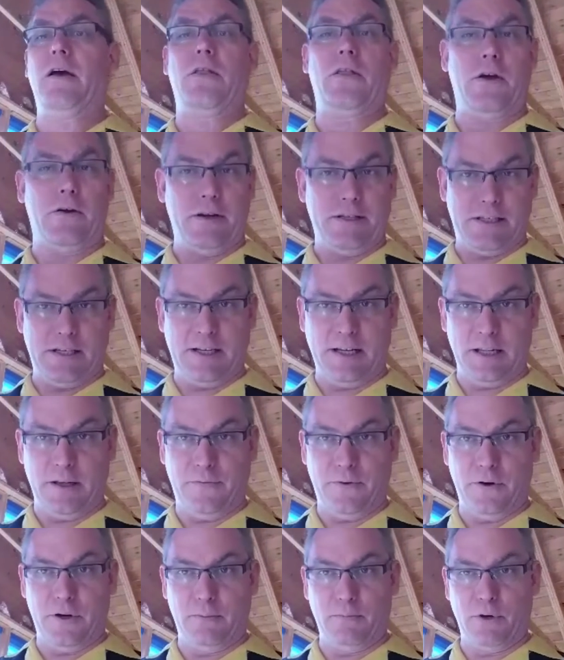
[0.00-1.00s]
There is a
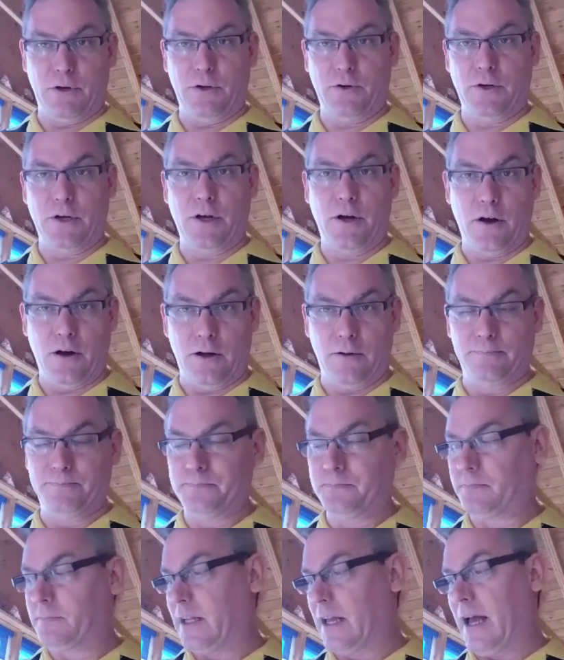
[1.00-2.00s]
telephone number you can call.
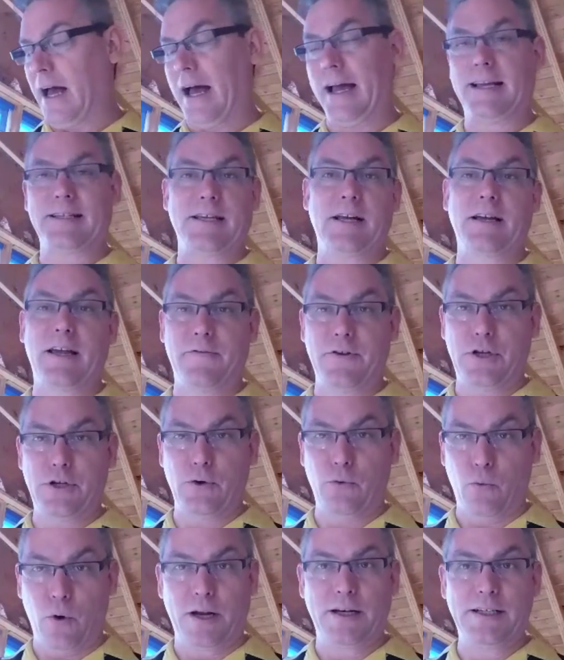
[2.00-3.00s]
I guess I'll give it to you
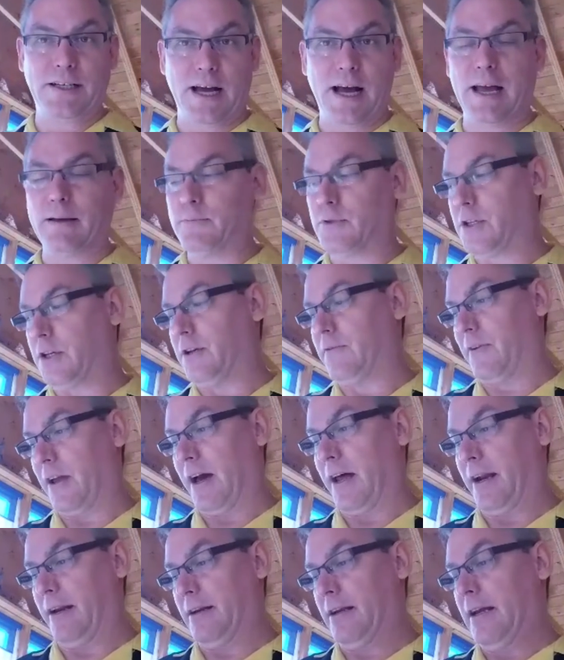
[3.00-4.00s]
one time so you've
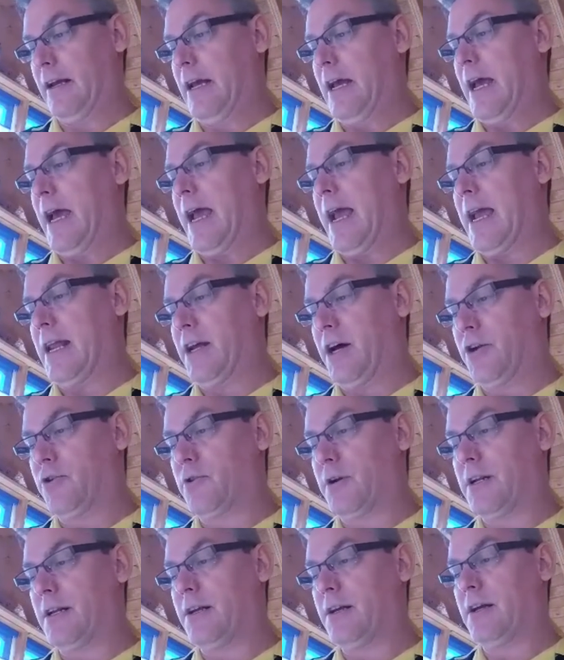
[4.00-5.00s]
got it.
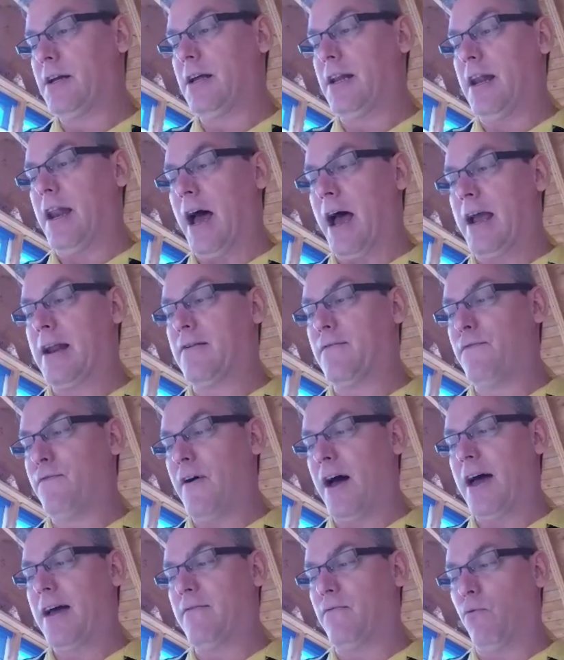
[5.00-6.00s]

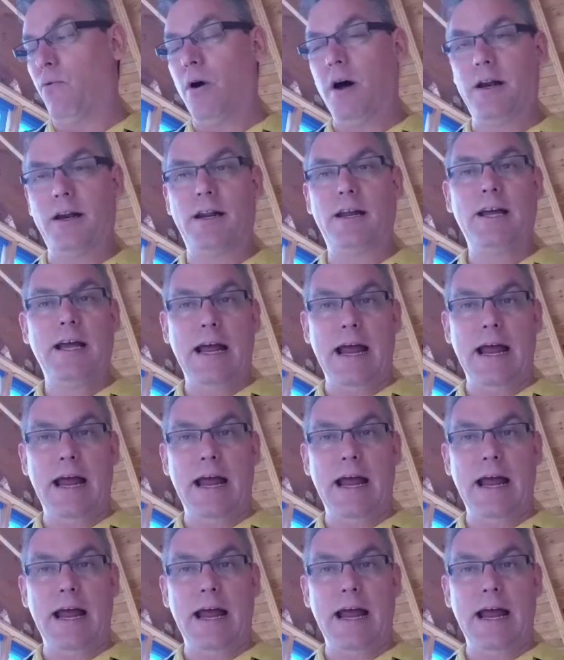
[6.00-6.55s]
800-951-8940.